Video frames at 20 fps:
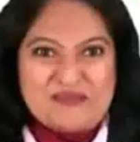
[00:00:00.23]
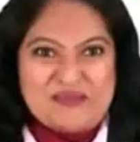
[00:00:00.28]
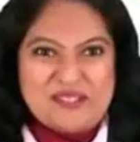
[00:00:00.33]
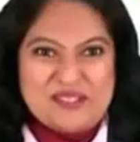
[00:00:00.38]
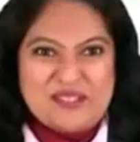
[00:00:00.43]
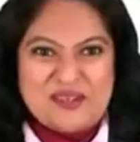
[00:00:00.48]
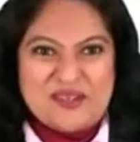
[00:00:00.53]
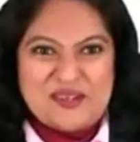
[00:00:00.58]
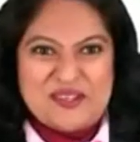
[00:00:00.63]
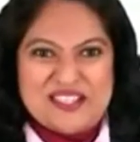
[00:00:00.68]

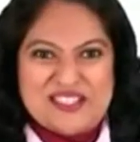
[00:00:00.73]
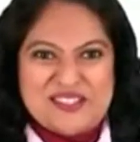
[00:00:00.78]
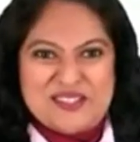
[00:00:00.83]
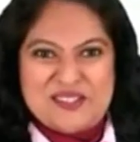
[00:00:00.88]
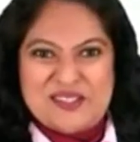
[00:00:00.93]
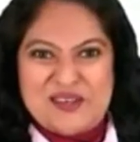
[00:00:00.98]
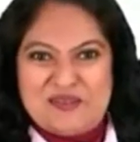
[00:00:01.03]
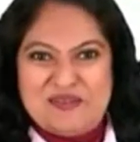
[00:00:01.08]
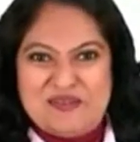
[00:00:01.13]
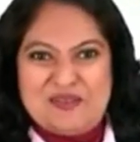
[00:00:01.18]
students, to
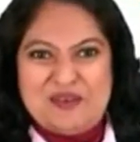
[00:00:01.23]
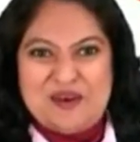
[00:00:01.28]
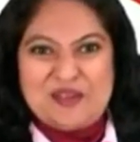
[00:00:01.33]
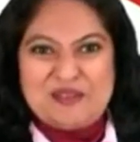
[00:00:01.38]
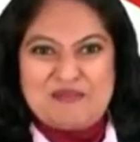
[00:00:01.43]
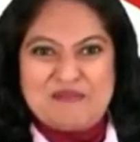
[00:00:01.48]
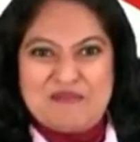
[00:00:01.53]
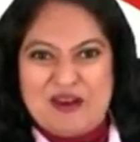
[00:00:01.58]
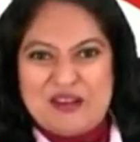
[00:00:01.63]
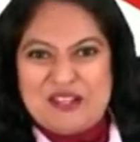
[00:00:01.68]
the
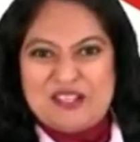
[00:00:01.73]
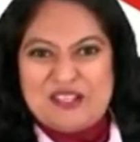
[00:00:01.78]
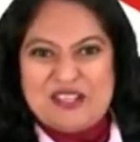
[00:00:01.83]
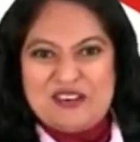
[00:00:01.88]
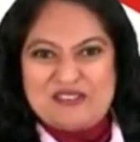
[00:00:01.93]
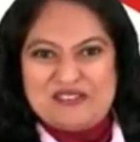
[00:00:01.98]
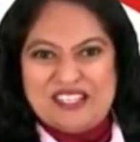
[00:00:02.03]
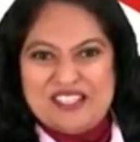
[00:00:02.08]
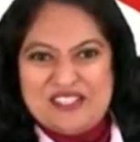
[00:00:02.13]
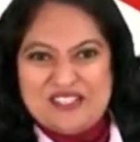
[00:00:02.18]
fourth module
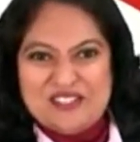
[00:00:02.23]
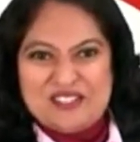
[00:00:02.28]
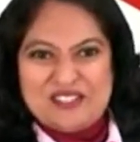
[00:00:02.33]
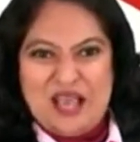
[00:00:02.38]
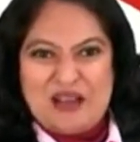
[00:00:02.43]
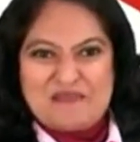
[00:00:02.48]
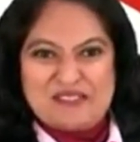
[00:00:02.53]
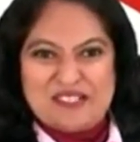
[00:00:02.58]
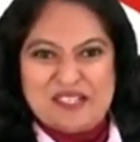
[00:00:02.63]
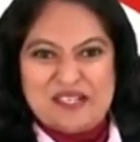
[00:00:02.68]
of this
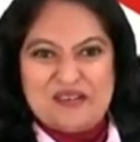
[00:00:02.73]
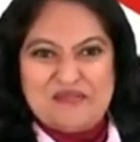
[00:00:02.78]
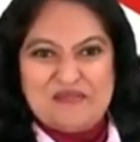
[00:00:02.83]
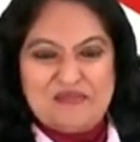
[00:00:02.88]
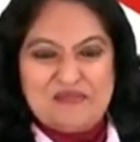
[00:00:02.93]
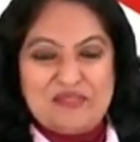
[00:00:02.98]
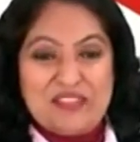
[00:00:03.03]
chapter.